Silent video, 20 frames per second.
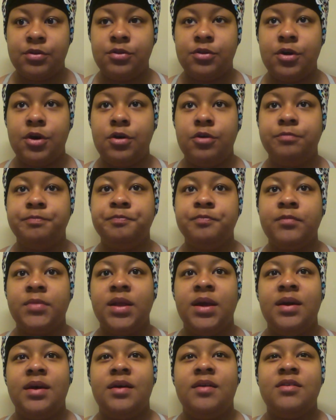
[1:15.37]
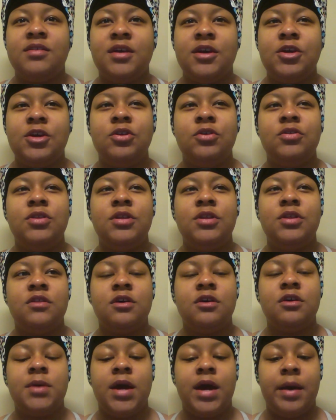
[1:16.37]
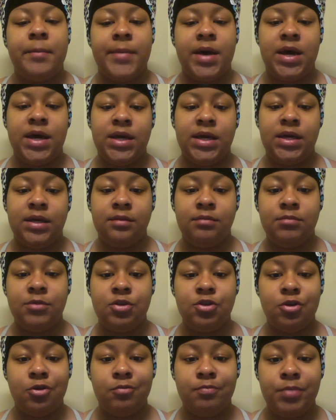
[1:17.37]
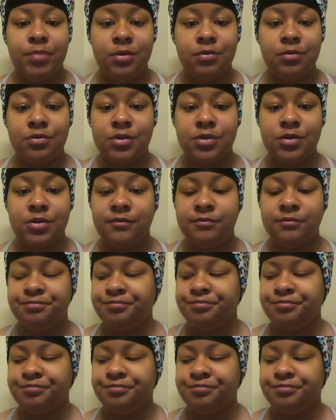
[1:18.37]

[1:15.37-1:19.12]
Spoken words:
So I was like, this summer I might, pickle stuff.